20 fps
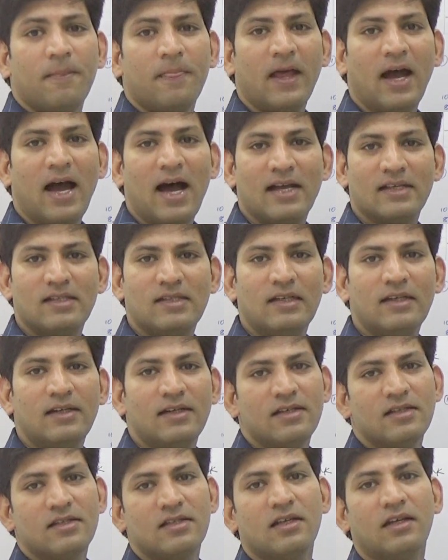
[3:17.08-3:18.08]
the
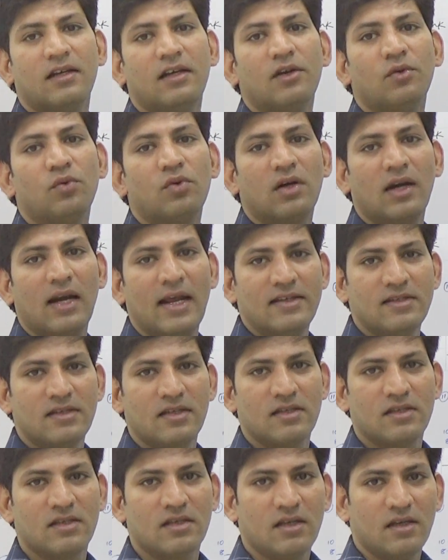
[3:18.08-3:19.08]
acid is
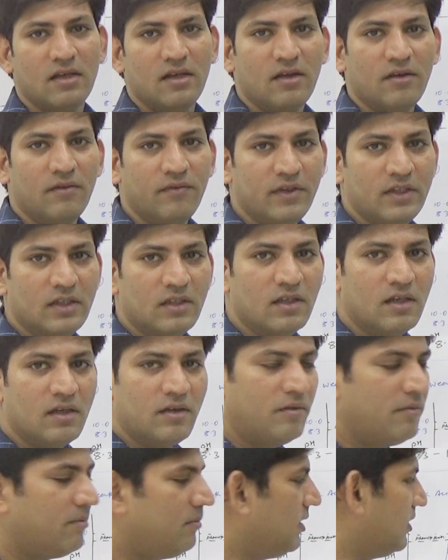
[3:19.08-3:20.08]
neutralizes with the
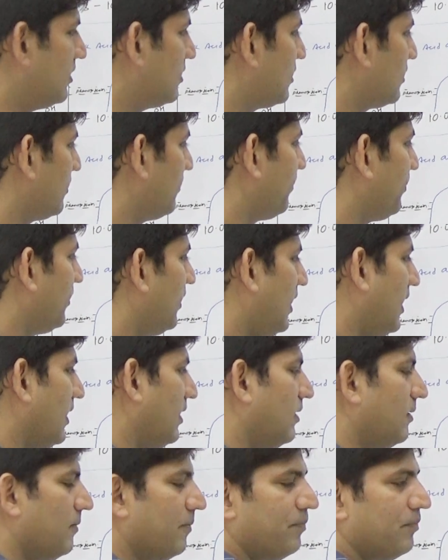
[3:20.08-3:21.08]
base.
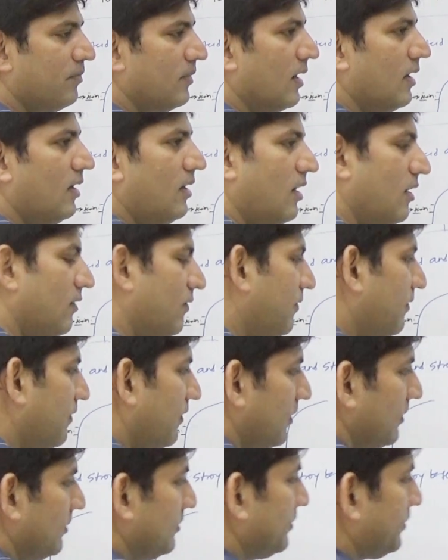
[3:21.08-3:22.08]
Like
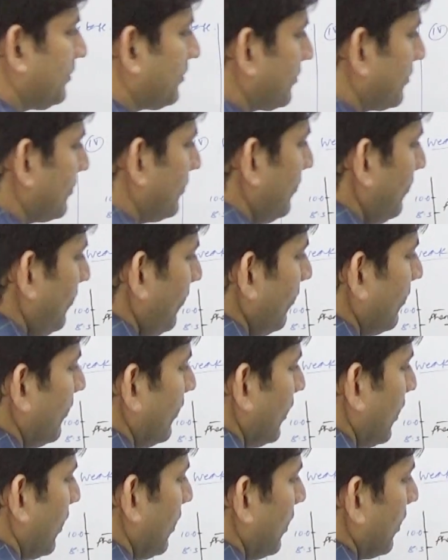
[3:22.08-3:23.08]
if
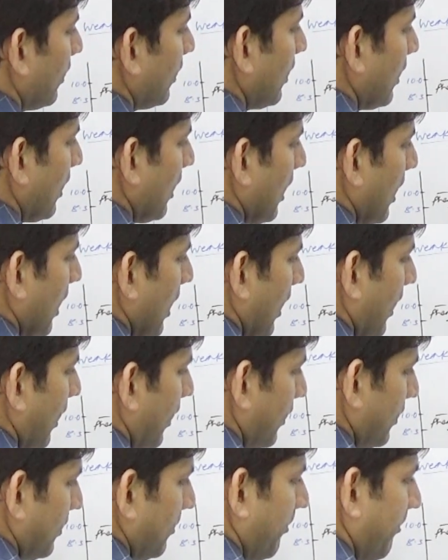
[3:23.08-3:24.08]
the
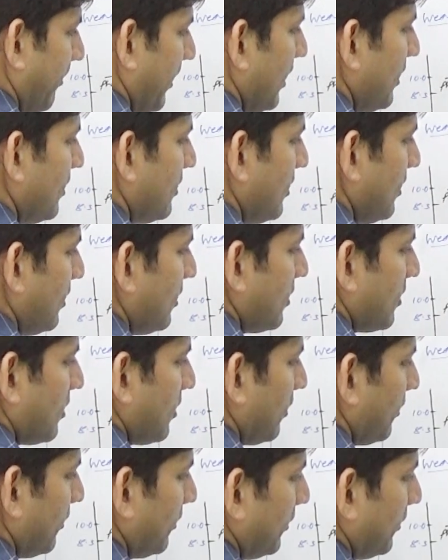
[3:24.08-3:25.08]
base is